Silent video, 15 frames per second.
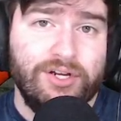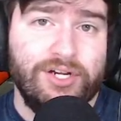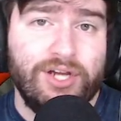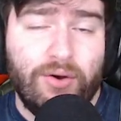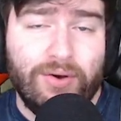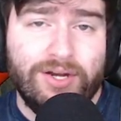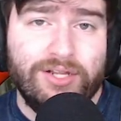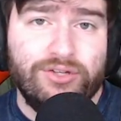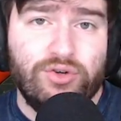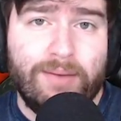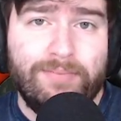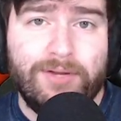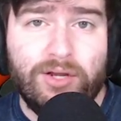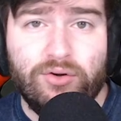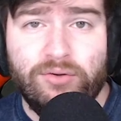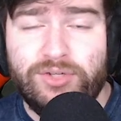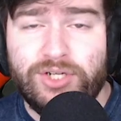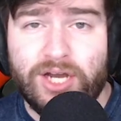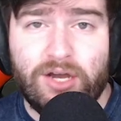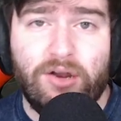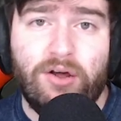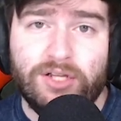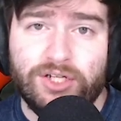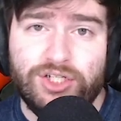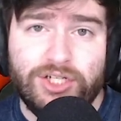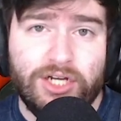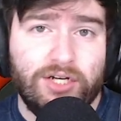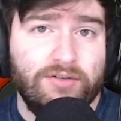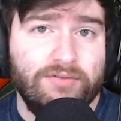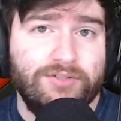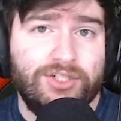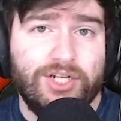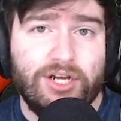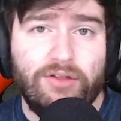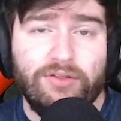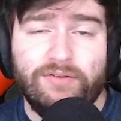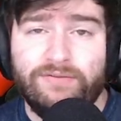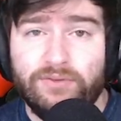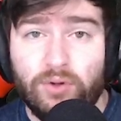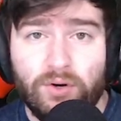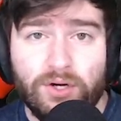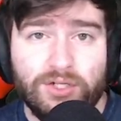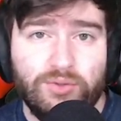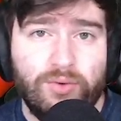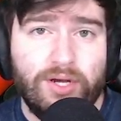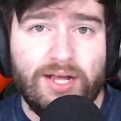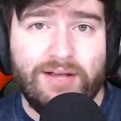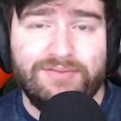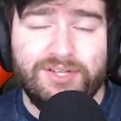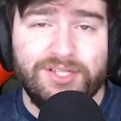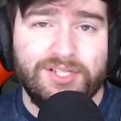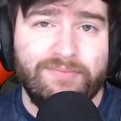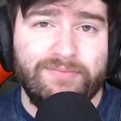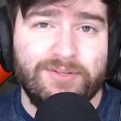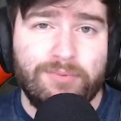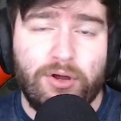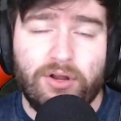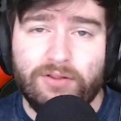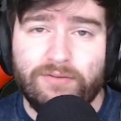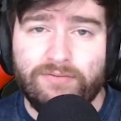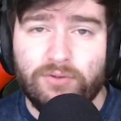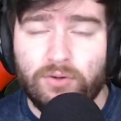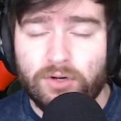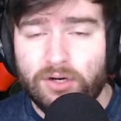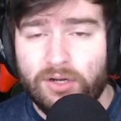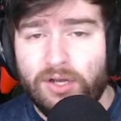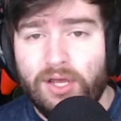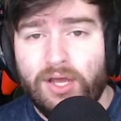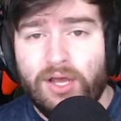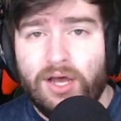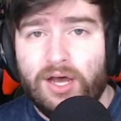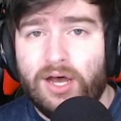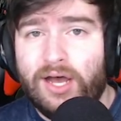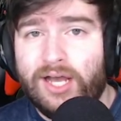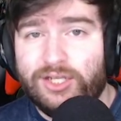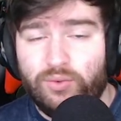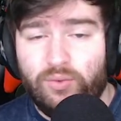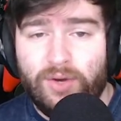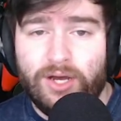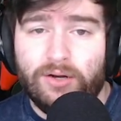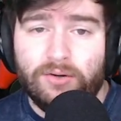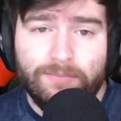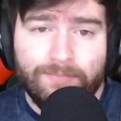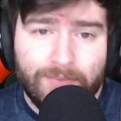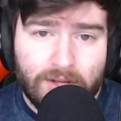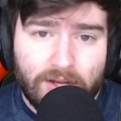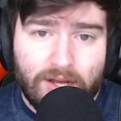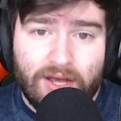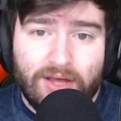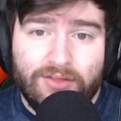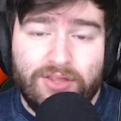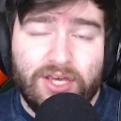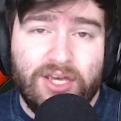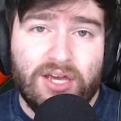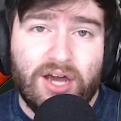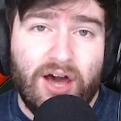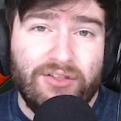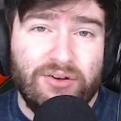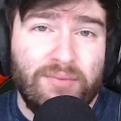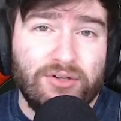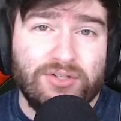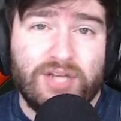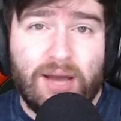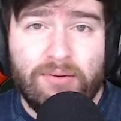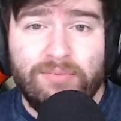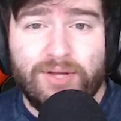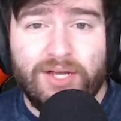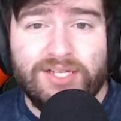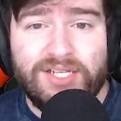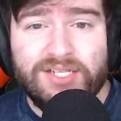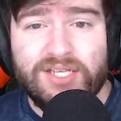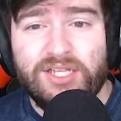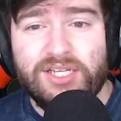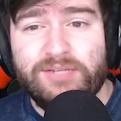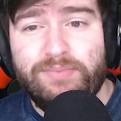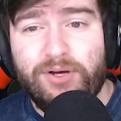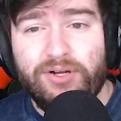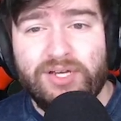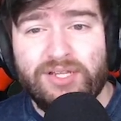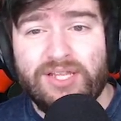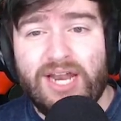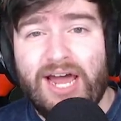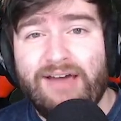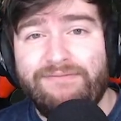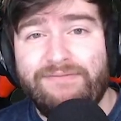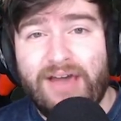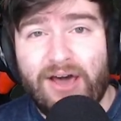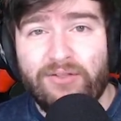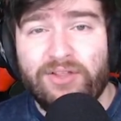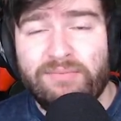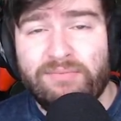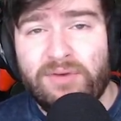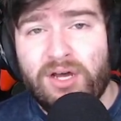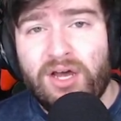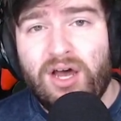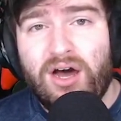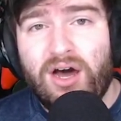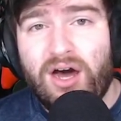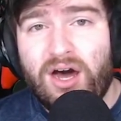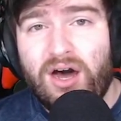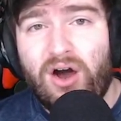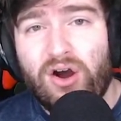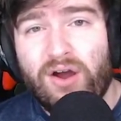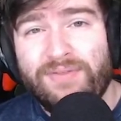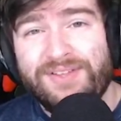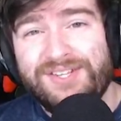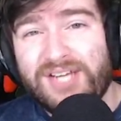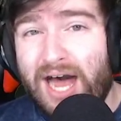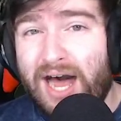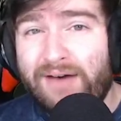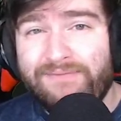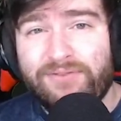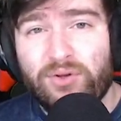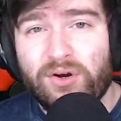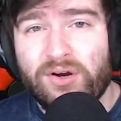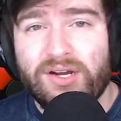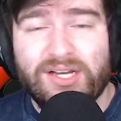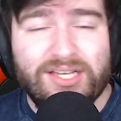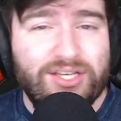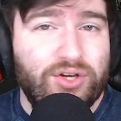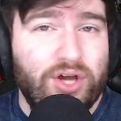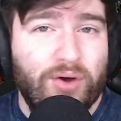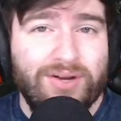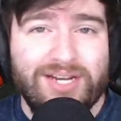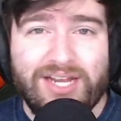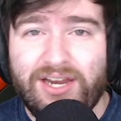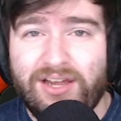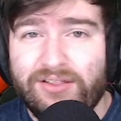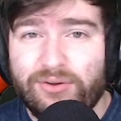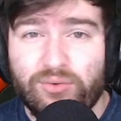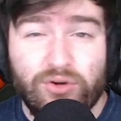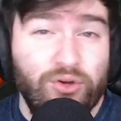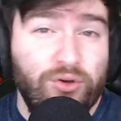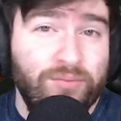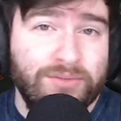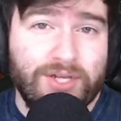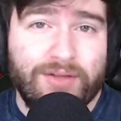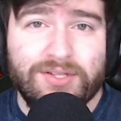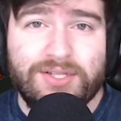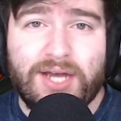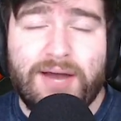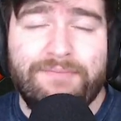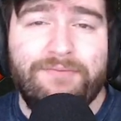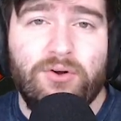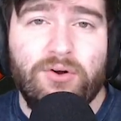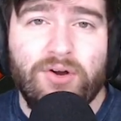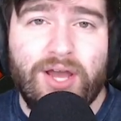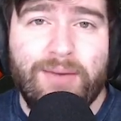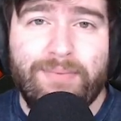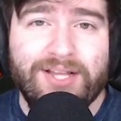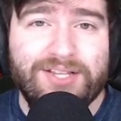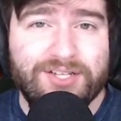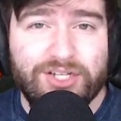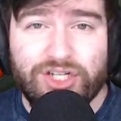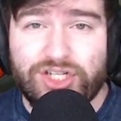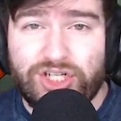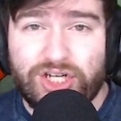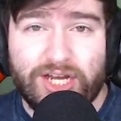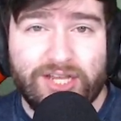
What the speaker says: to go into the drop down room, check on all the shelves, check on the floor as well. I've seen some spawn on the floor as well. The other most common places in this building that I have found them are on the top floor. You go into any of the rooms on the top floor and basically just check